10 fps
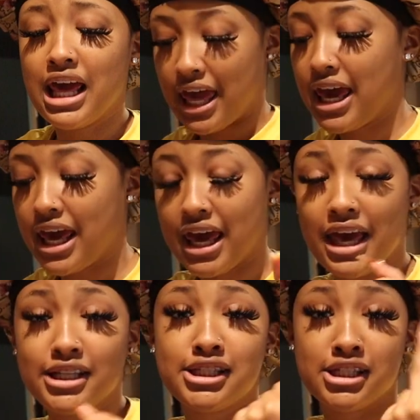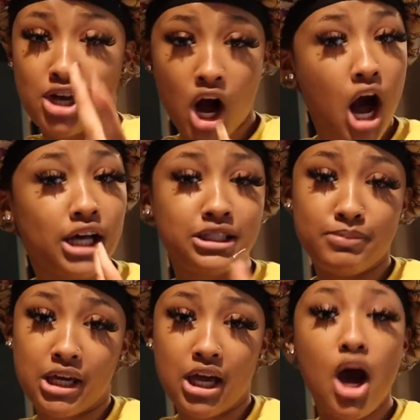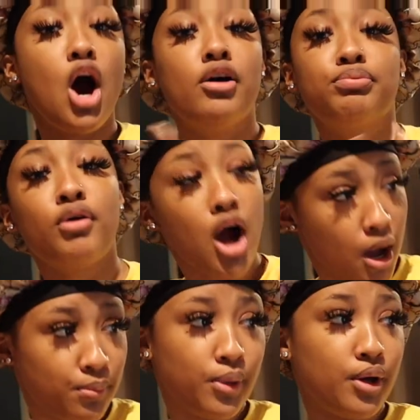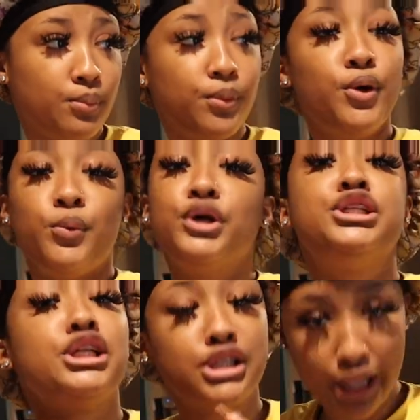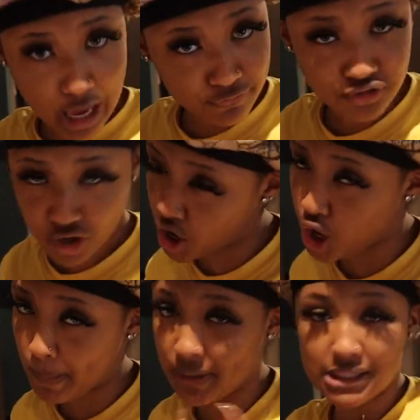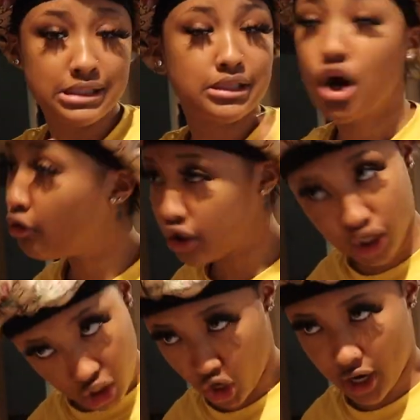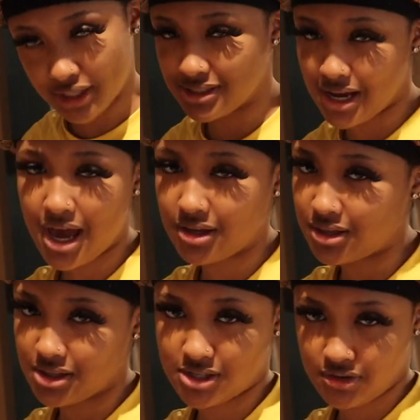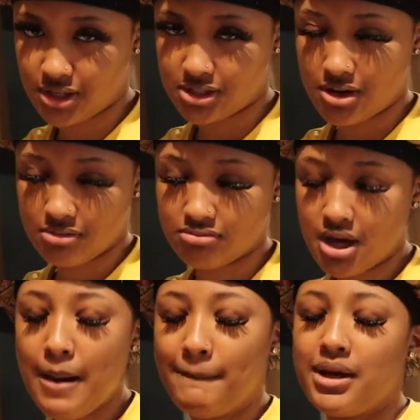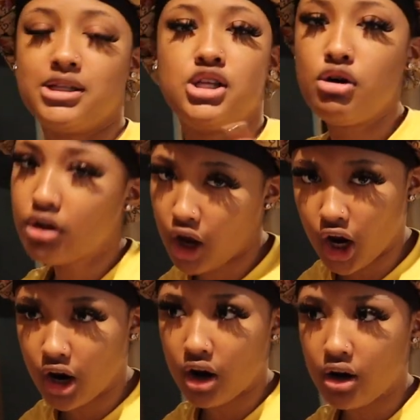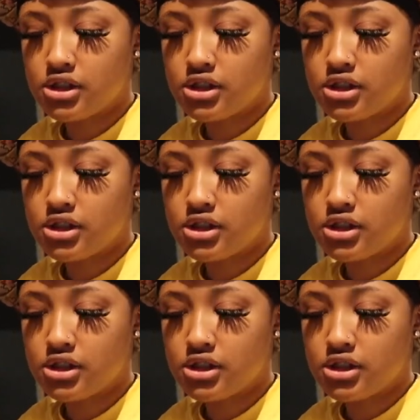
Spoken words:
And it's caused me a problem, which is, it's life term, it's no cure, it's not nothing serious though, but it's no cure.